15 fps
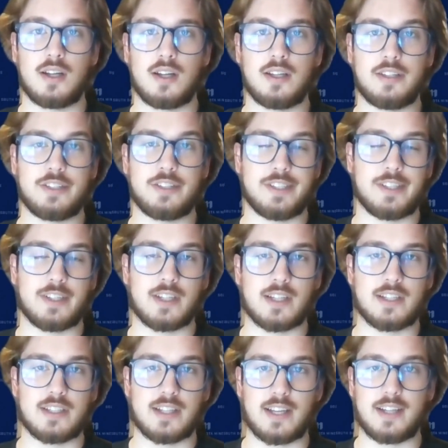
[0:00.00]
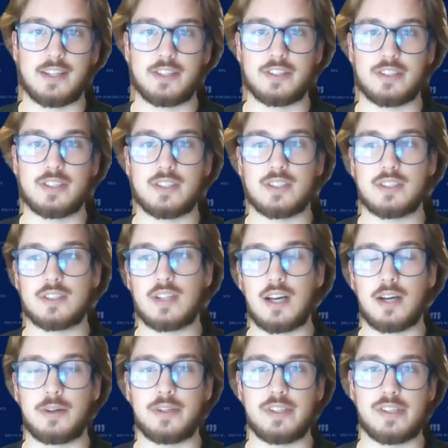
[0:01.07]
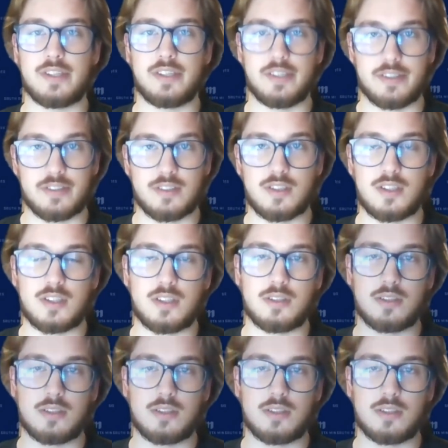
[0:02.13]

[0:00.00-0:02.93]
engineering education and how engineers learn.